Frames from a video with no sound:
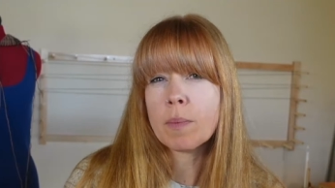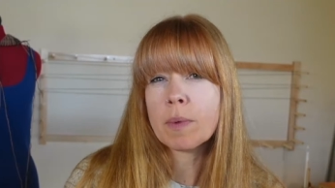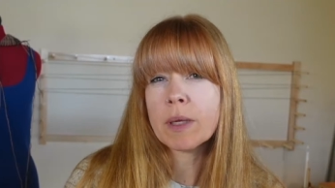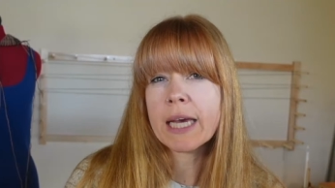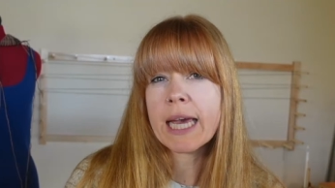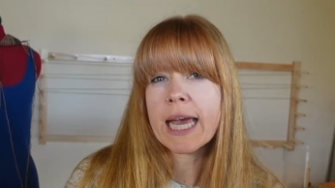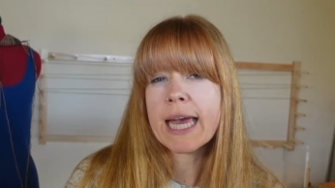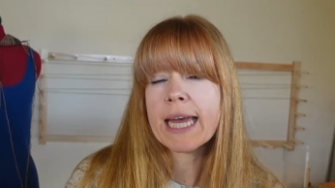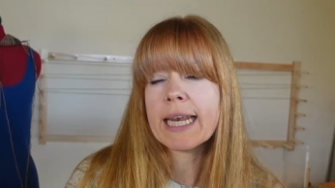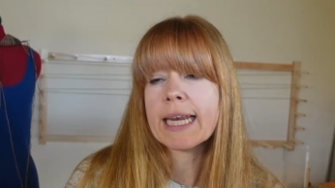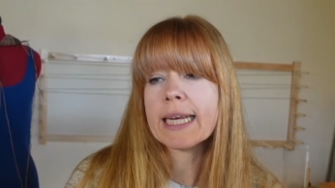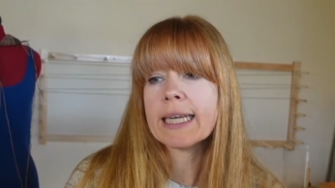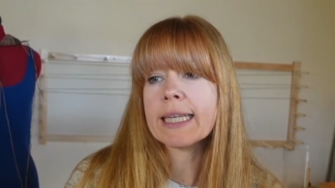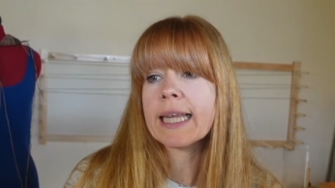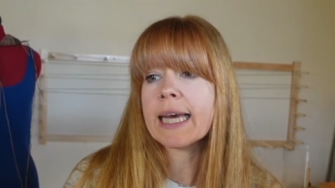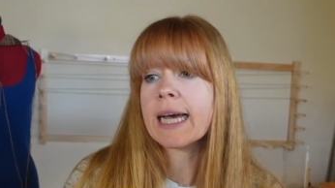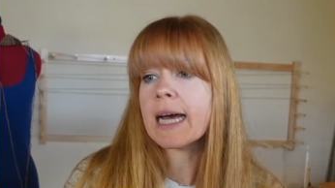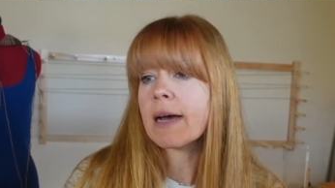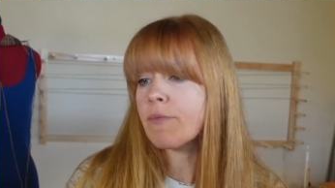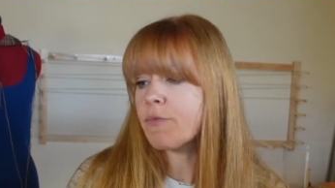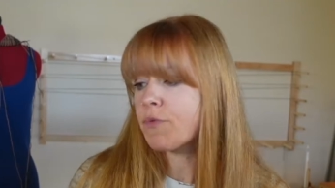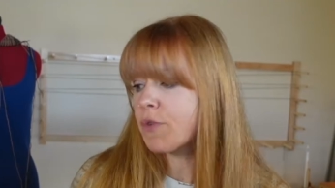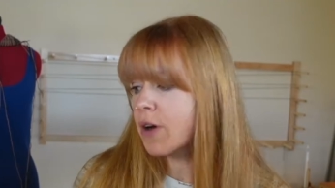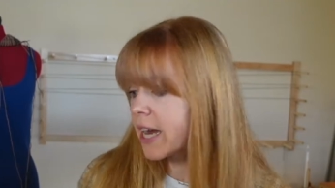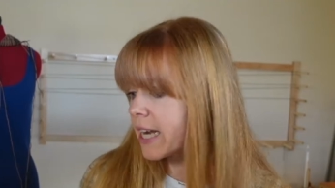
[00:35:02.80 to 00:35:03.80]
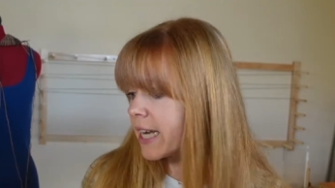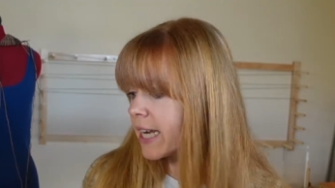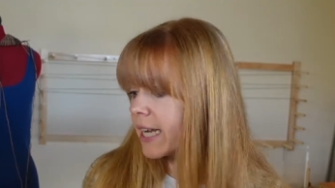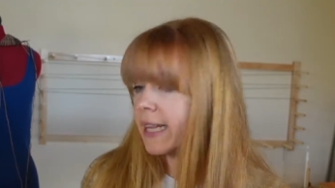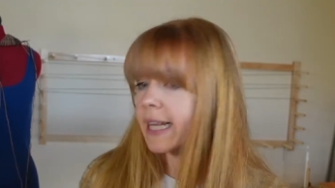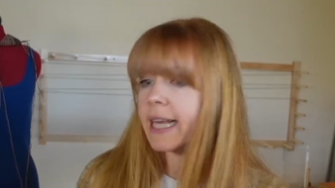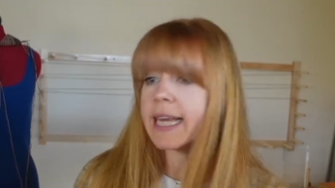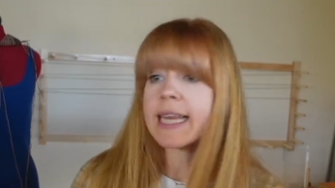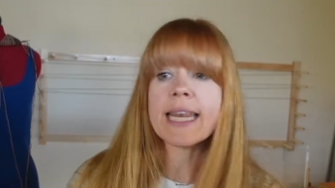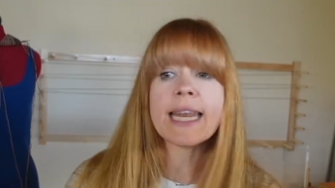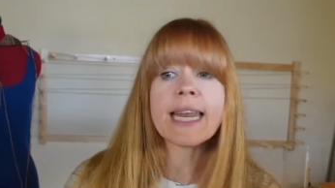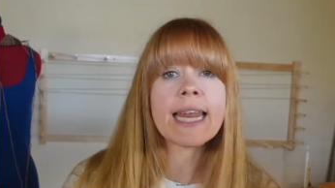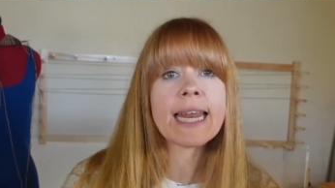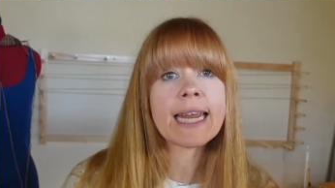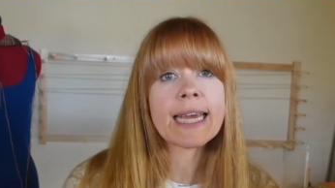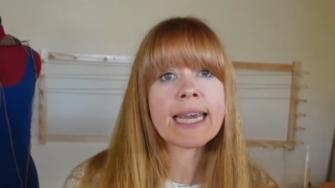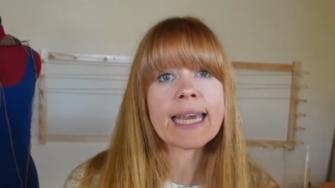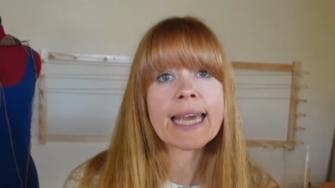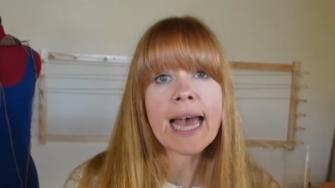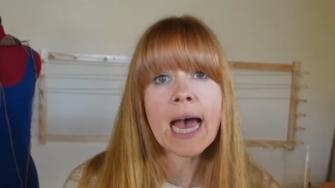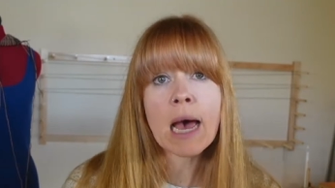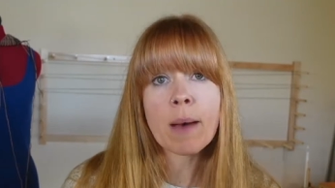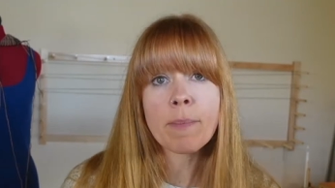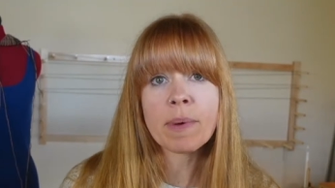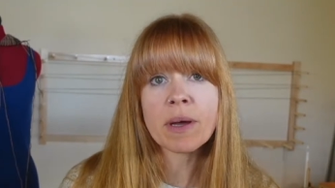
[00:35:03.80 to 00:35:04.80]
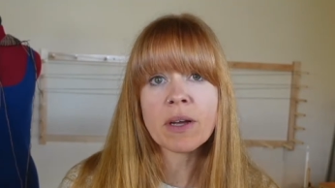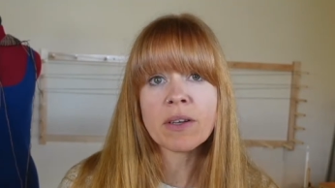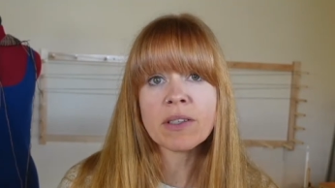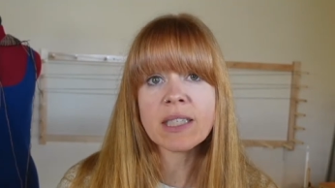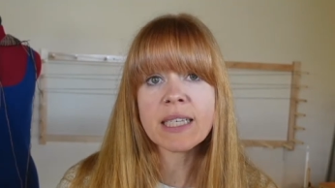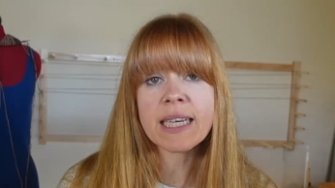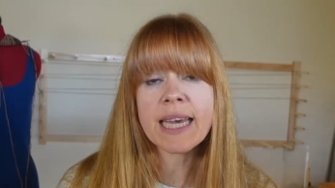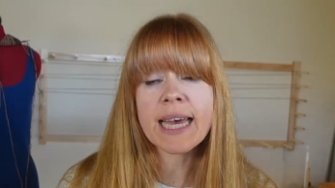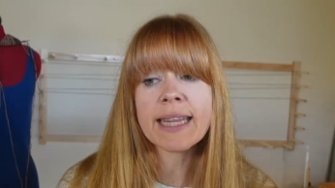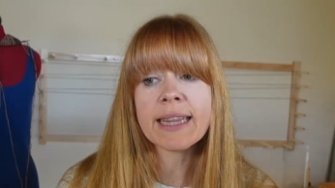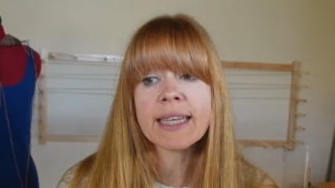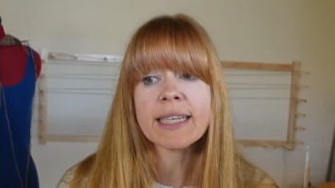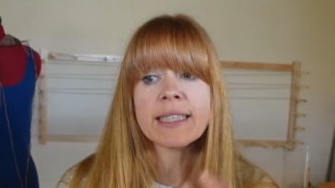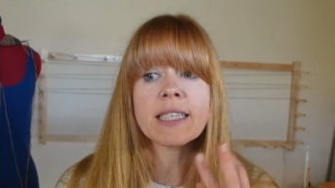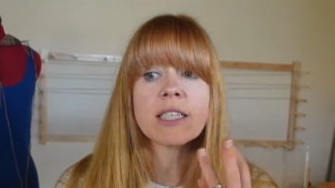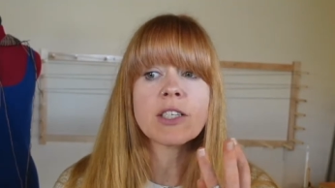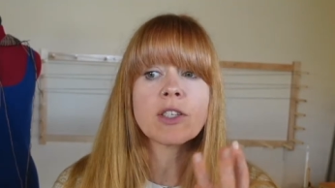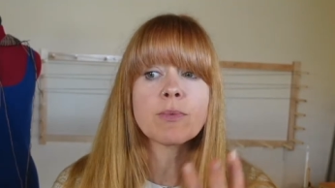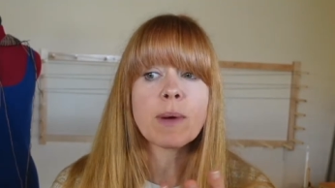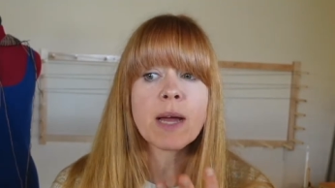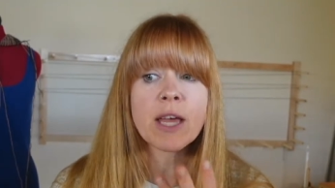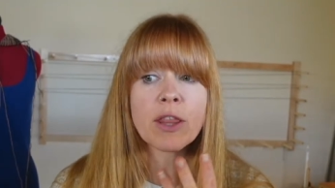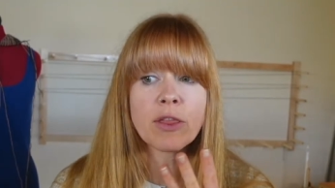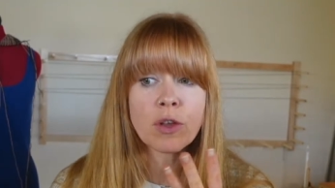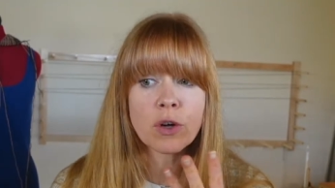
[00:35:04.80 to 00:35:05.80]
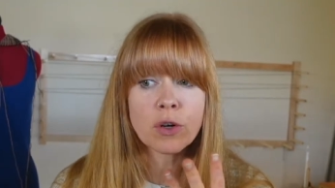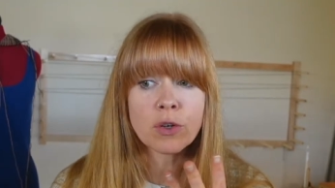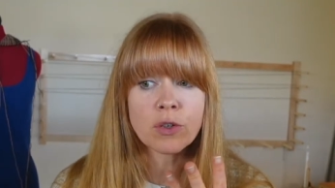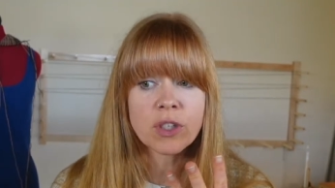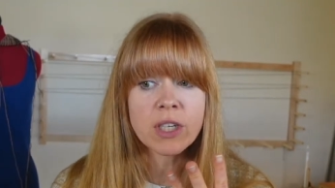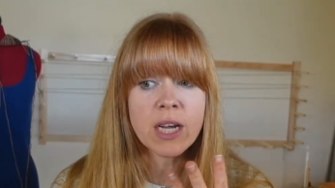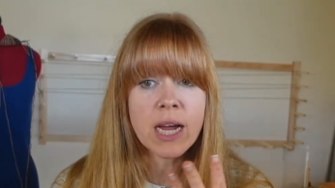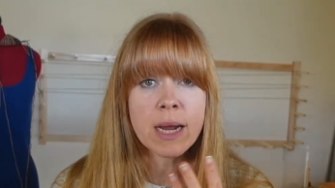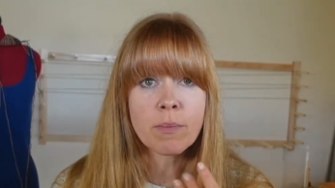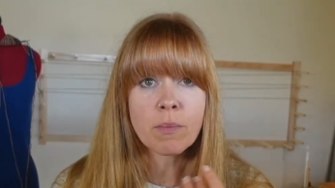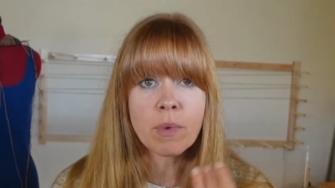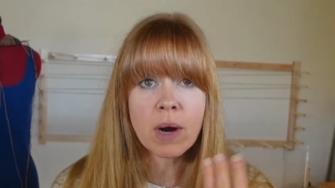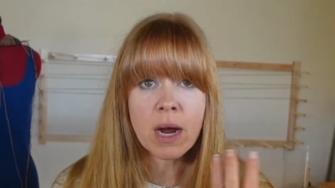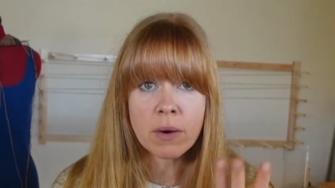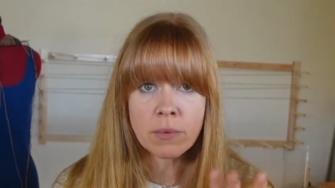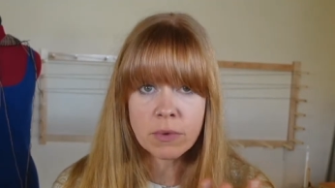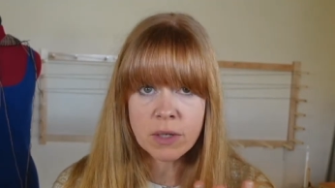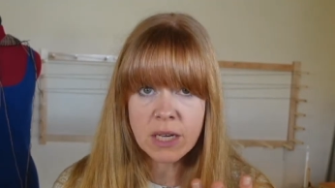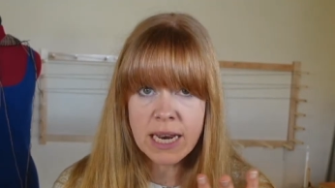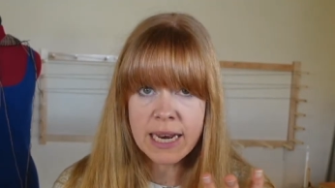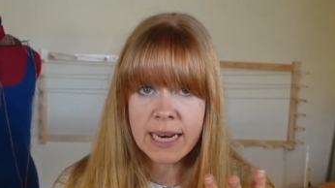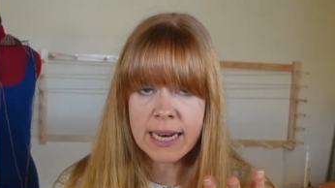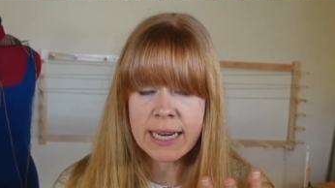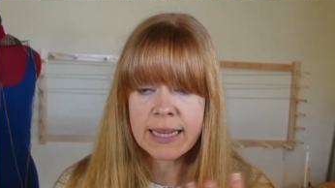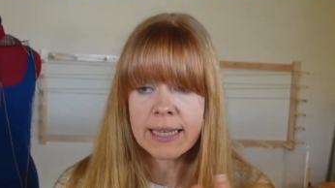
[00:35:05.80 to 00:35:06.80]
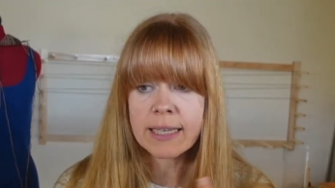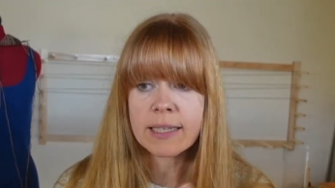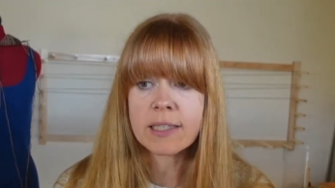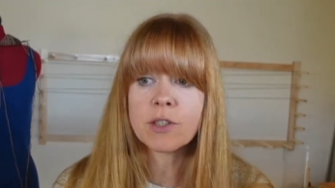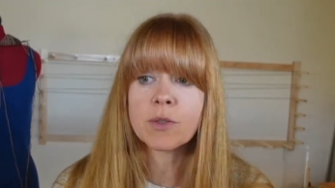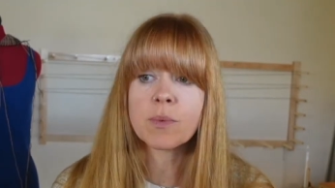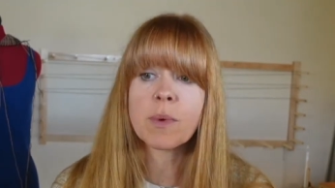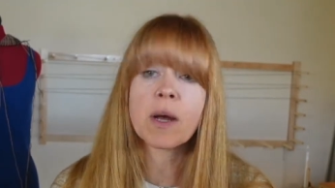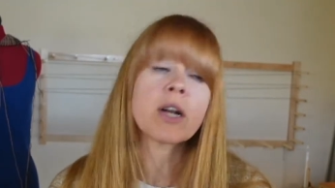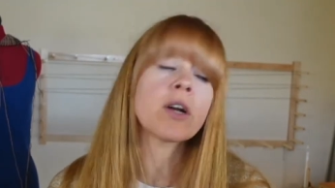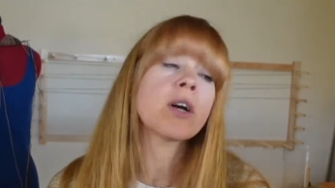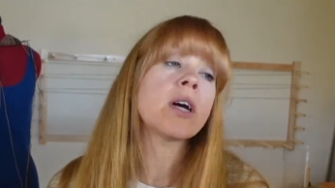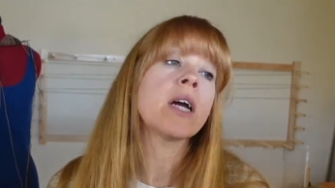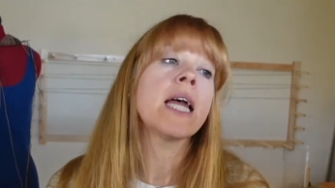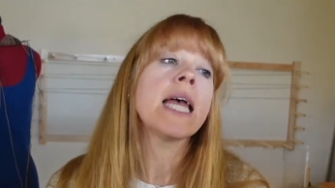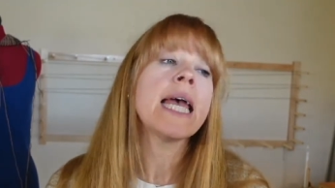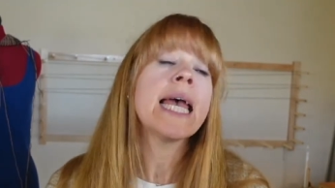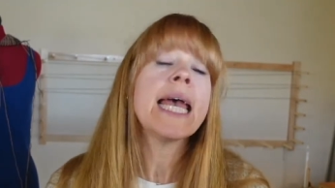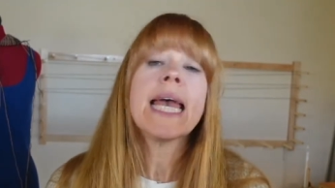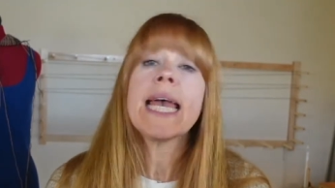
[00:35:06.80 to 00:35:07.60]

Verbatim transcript: complicated. Like I'm finding that knitting Catbells again, this is my third time round knitting this sweater.